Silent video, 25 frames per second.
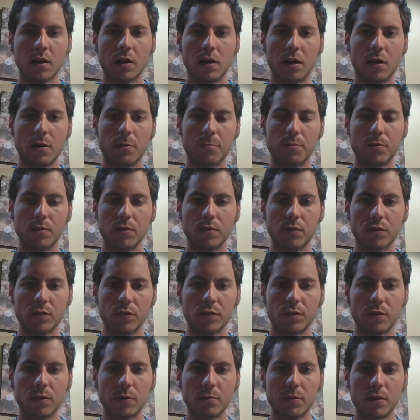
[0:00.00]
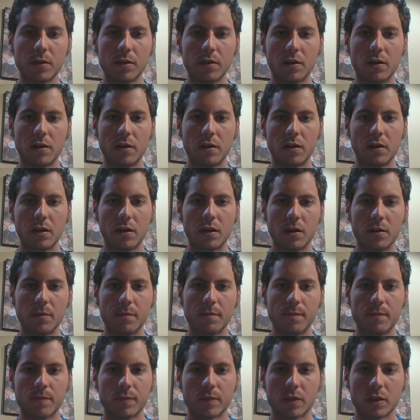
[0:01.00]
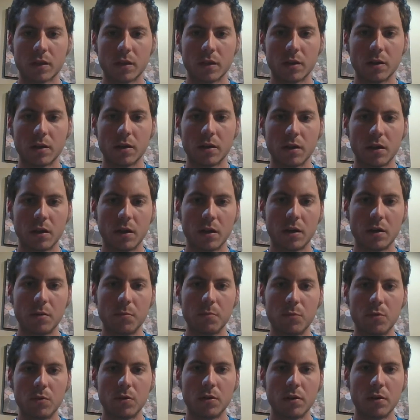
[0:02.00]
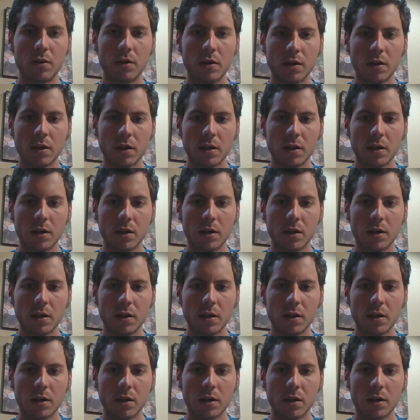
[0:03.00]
are produced from it are more